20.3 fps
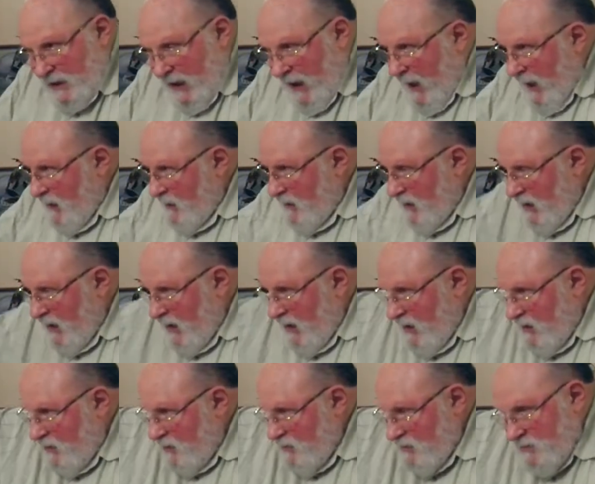And
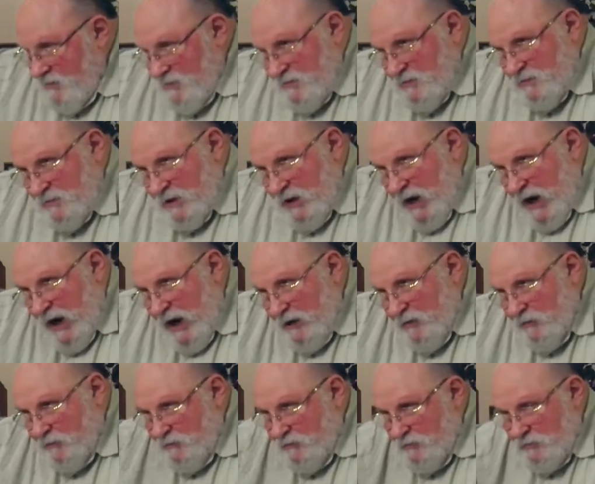he,
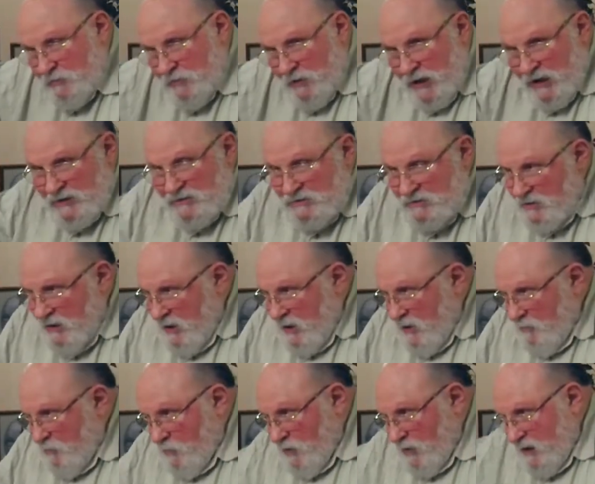God through Christ,
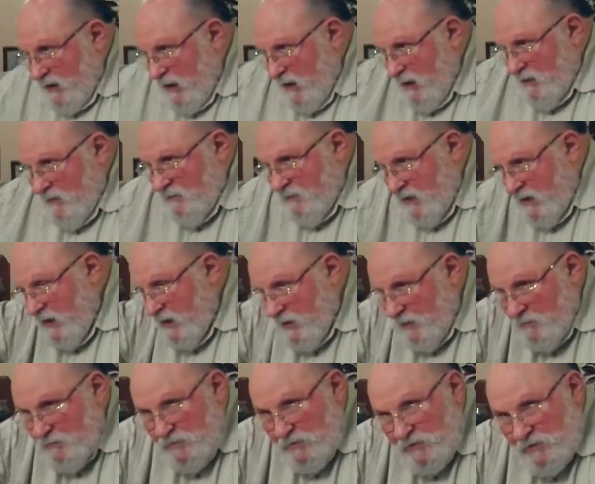will give
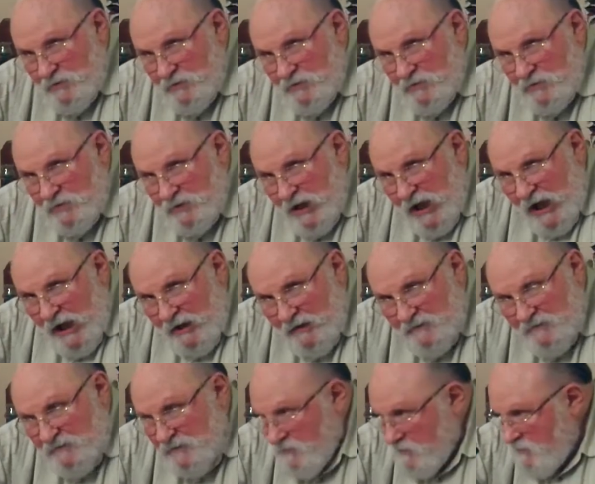him
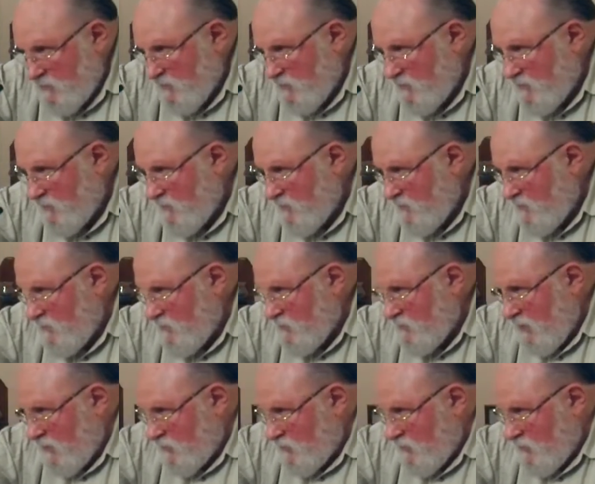life.
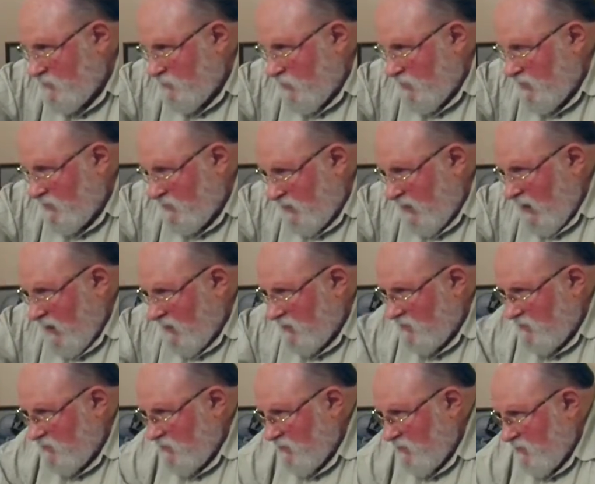That's what it
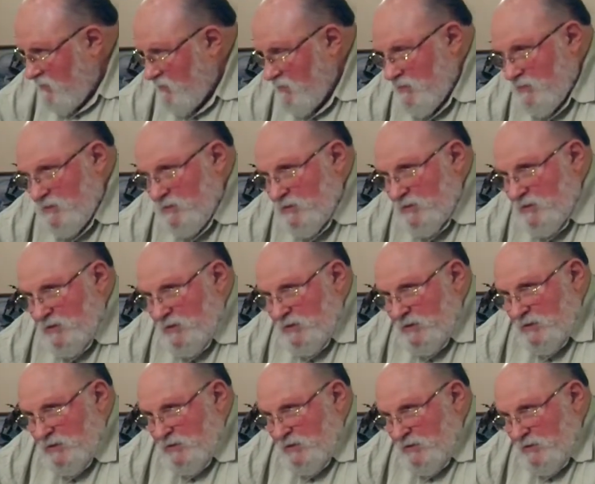says. Yeah, amen.
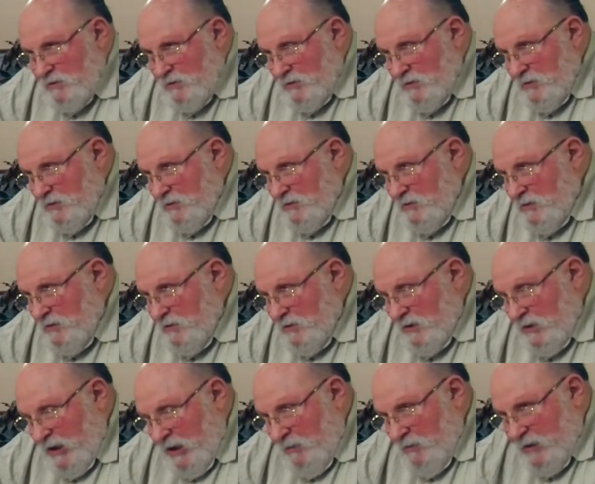
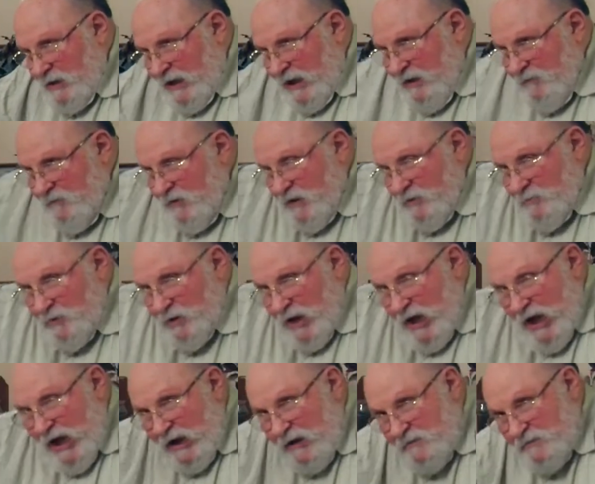He will give him
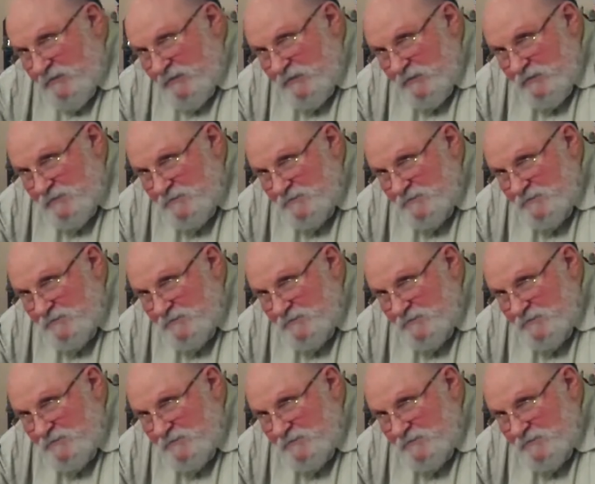life.